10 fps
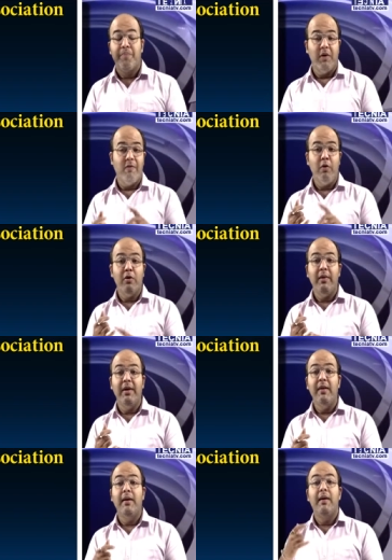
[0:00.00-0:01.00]
The fourth one
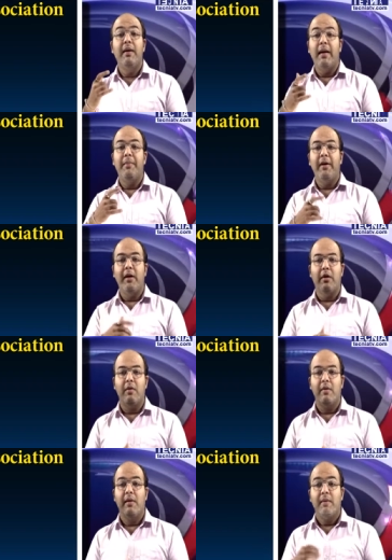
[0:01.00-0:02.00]
is liability
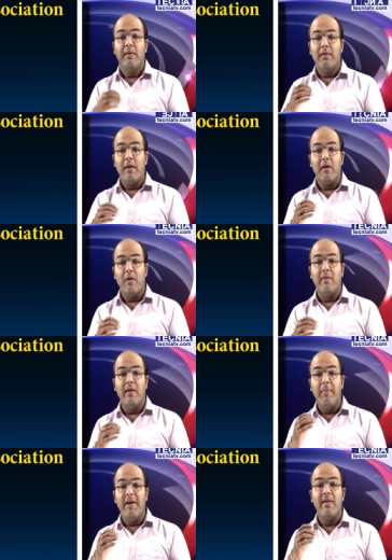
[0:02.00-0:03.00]
clause. This clause
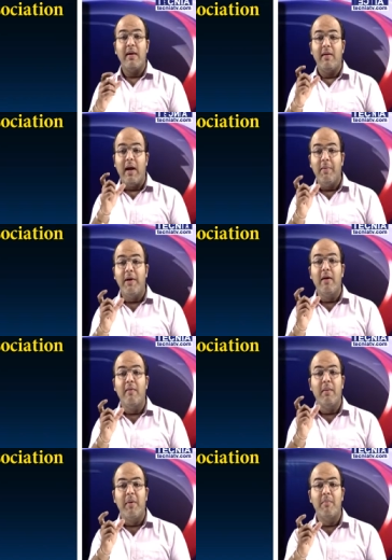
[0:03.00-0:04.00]
limits the liability of
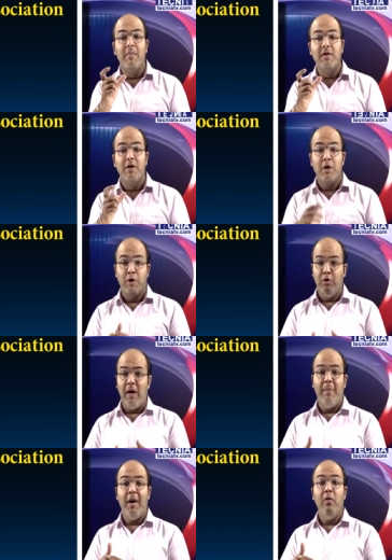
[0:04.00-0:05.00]
the members to the
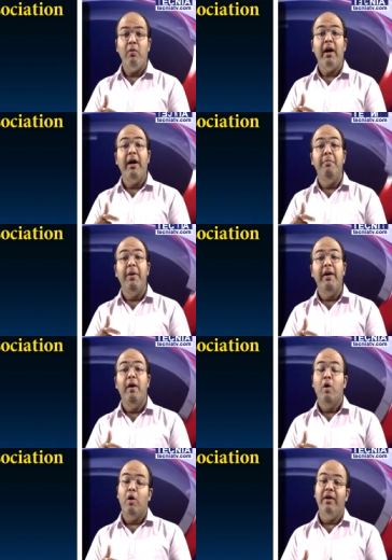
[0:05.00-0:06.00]
amount unpaid
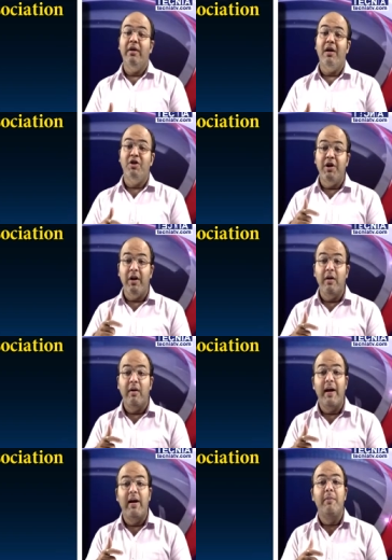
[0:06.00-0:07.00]
on the share
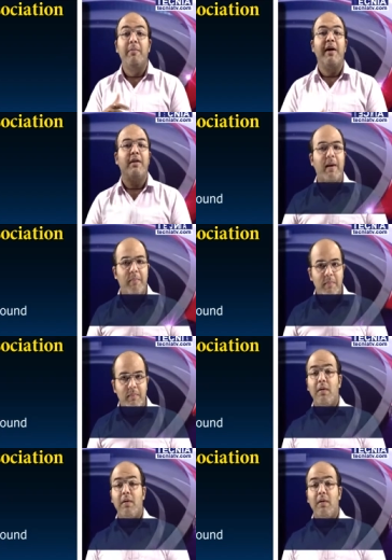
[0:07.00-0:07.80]
held by them.